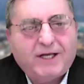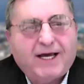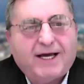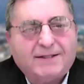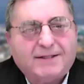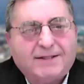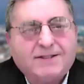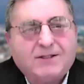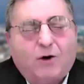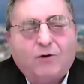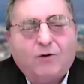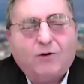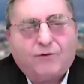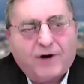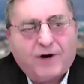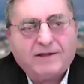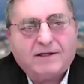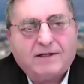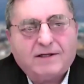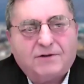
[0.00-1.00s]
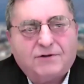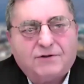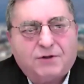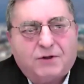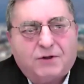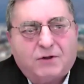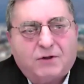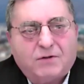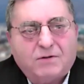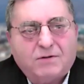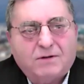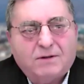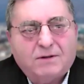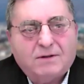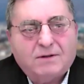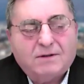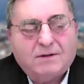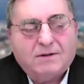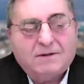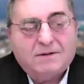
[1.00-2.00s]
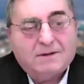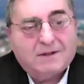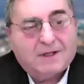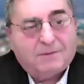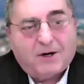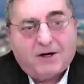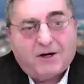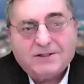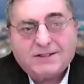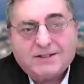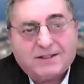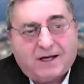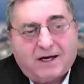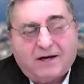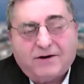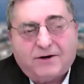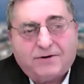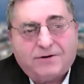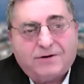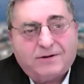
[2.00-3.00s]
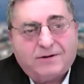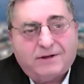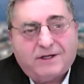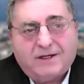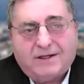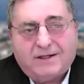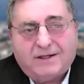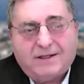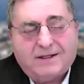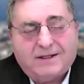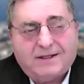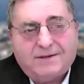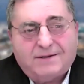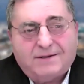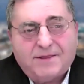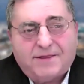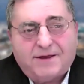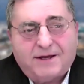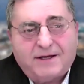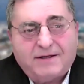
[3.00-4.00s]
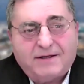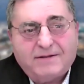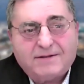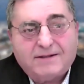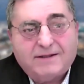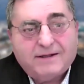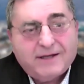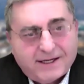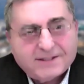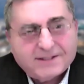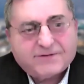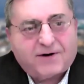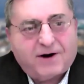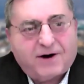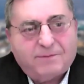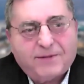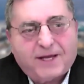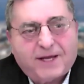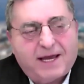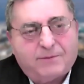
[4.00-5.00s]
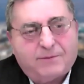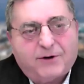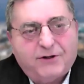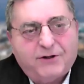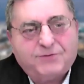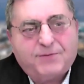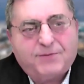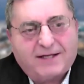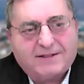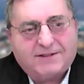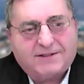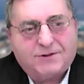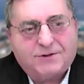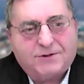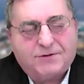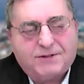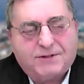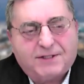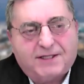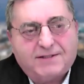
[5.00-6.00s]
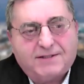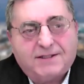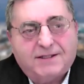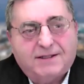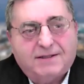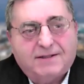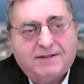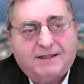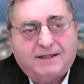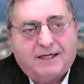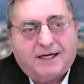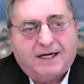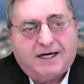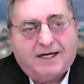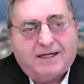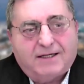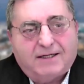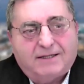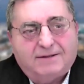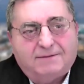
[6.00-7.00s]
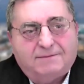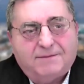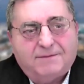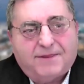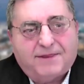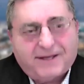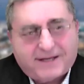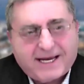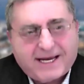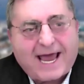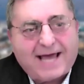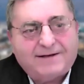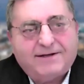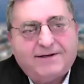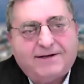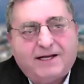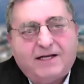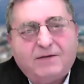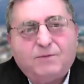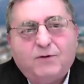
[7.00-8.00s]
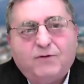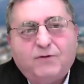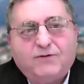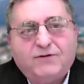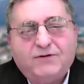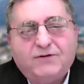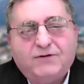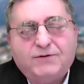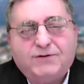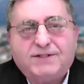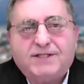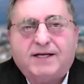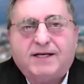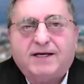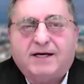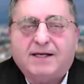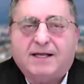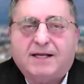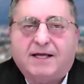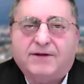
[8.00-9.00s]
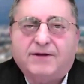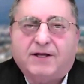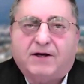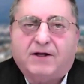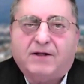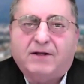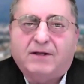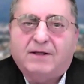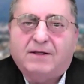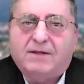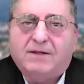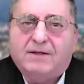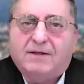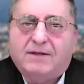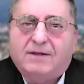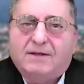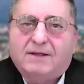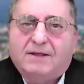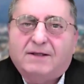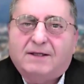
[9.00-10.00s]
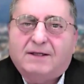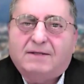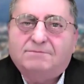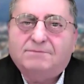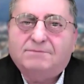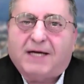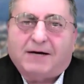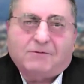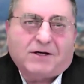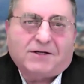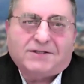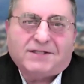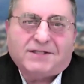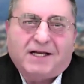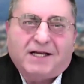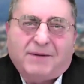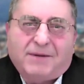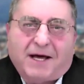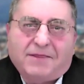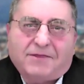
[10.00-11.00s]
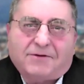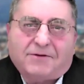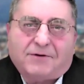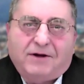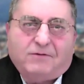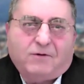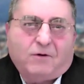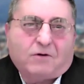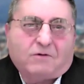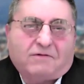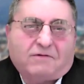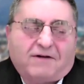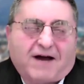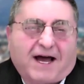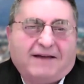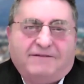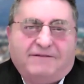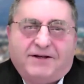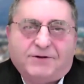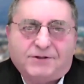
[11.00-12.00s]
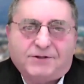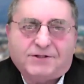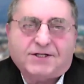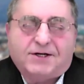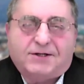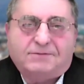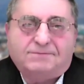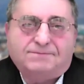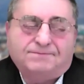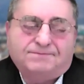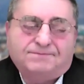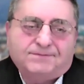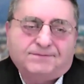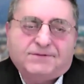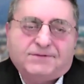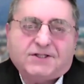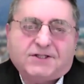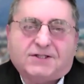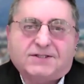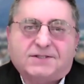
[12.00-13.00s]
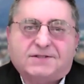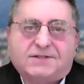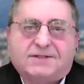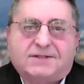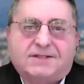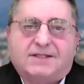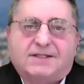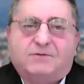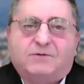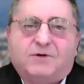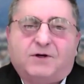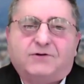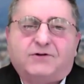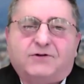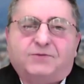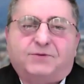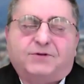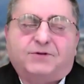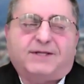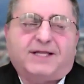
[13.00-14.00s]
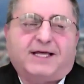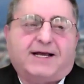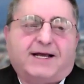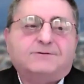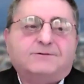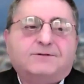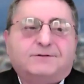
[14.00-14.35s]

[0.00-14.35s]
yes on rent control, amongst other uh, uh, things, is from Cambridge, Massachusetts. Uh, the candidate moved to city of Glendale, um, I want to say about three, four, five years ago. Just uh, wanted to put that out.